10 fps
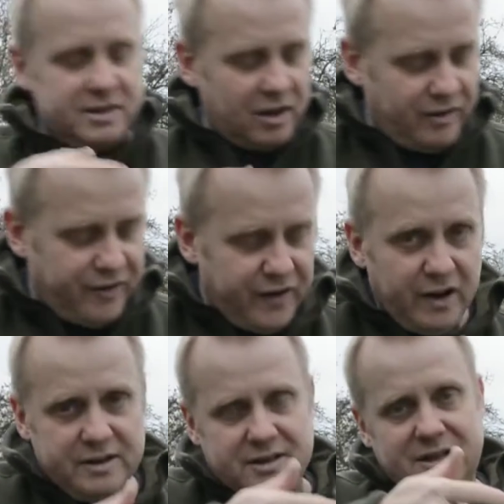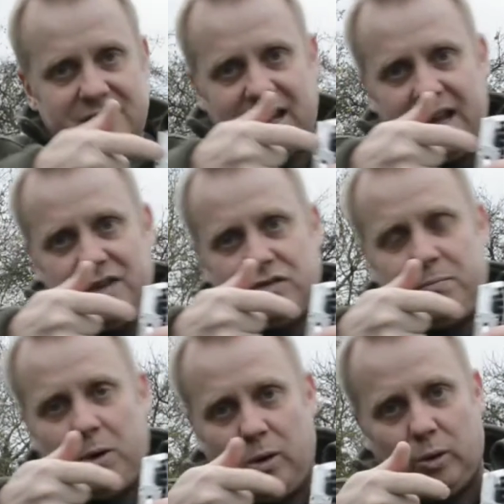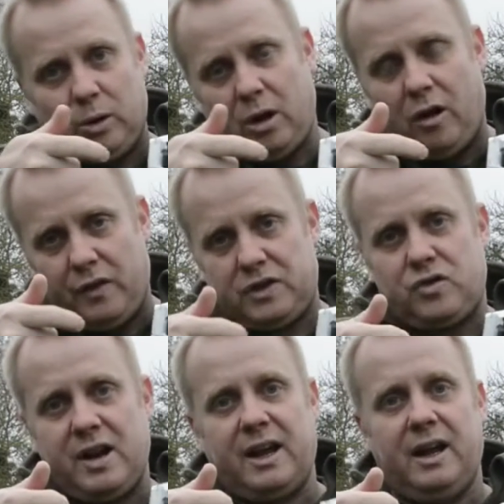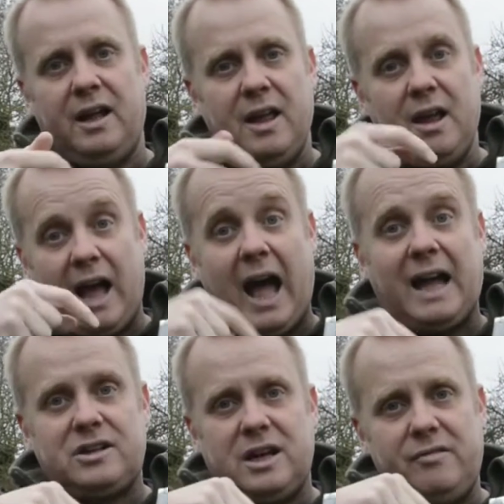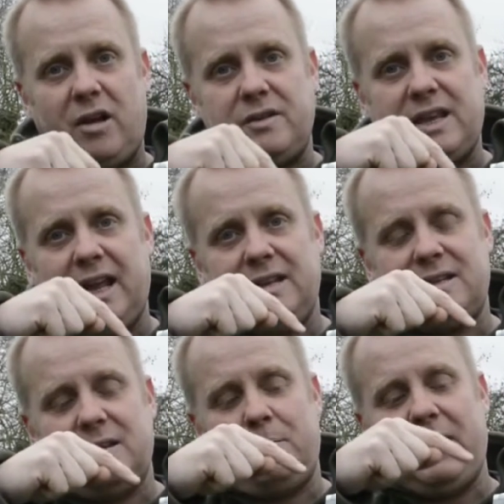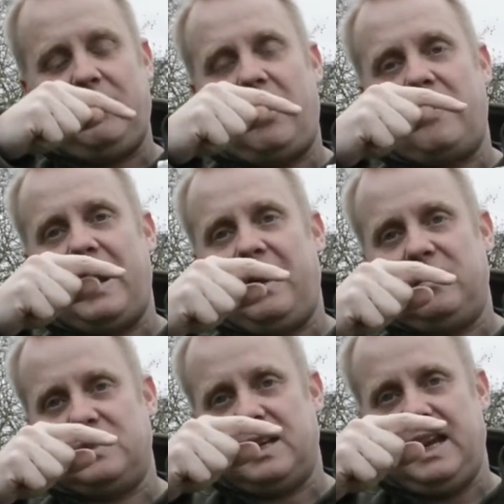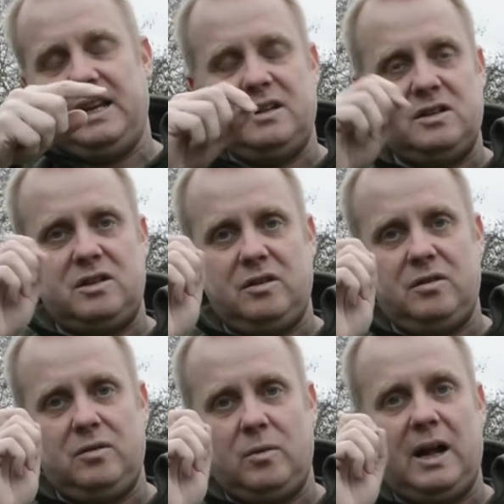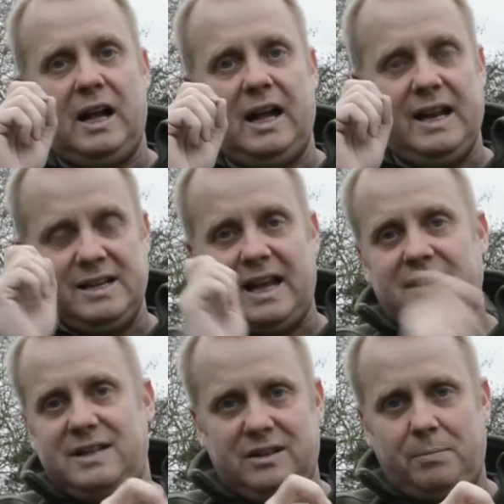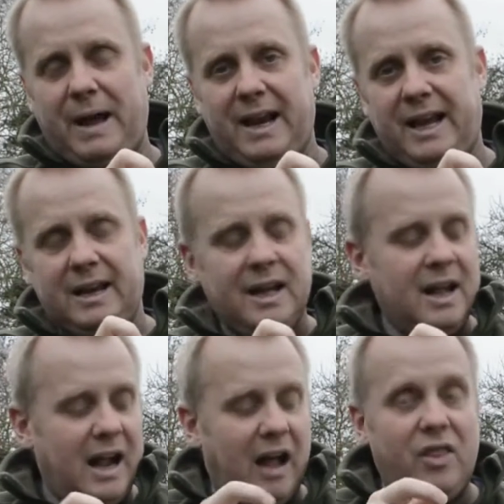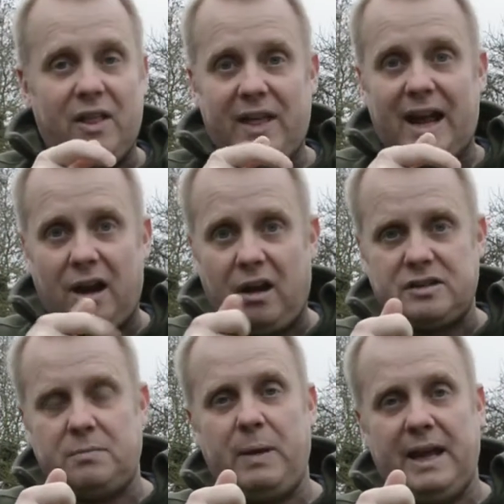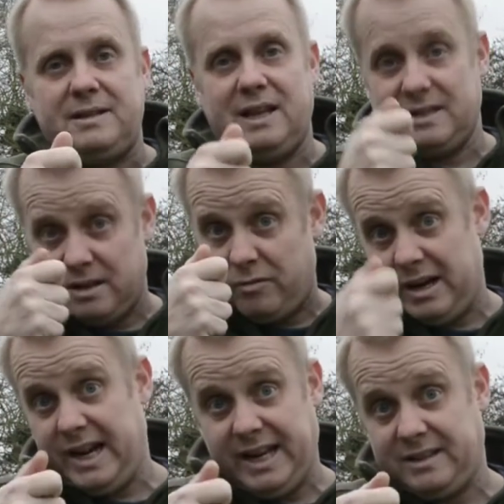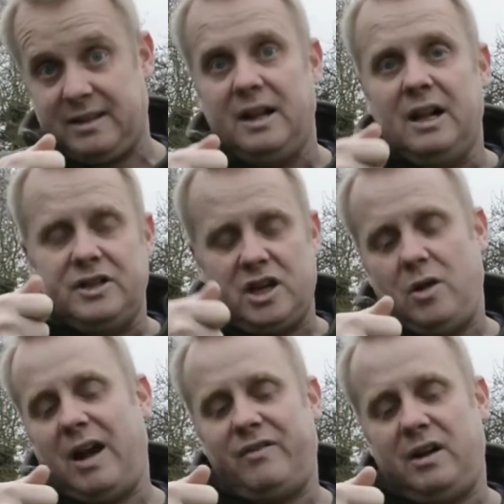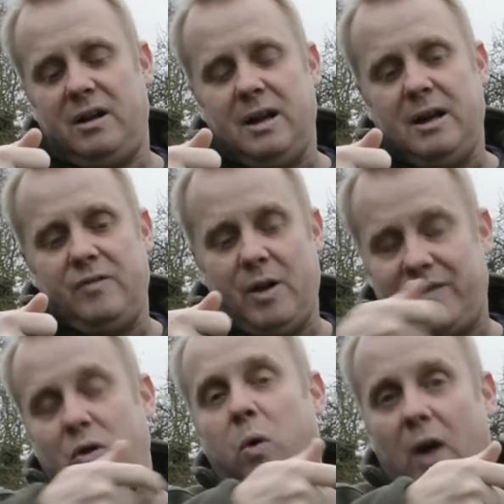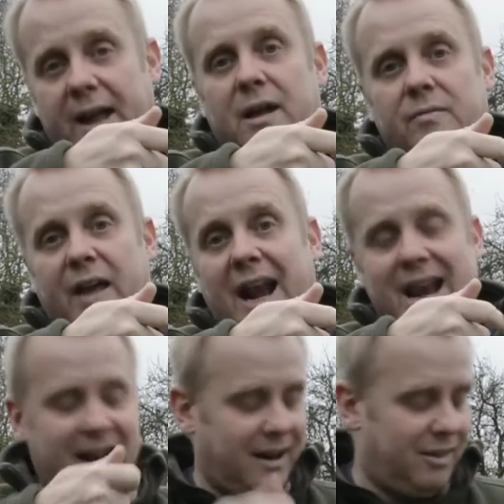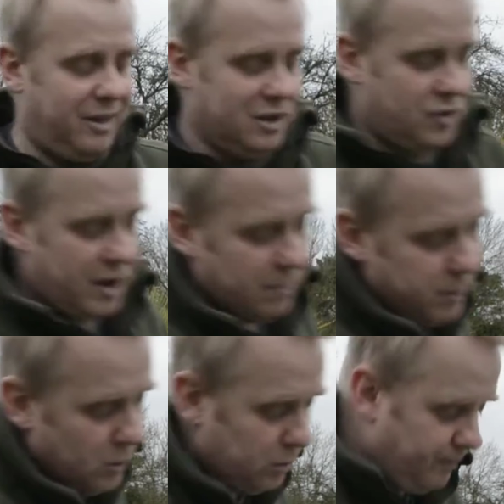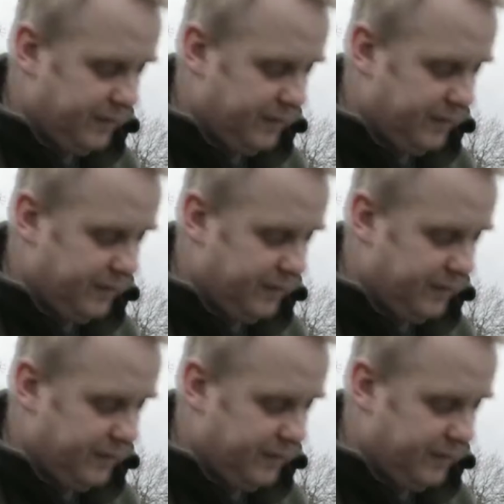So the first stage of pull on the trigger actually rotates the belt around into indexing the pellet, and then that last bit is the release. So you have quite a lengthy trigger pull.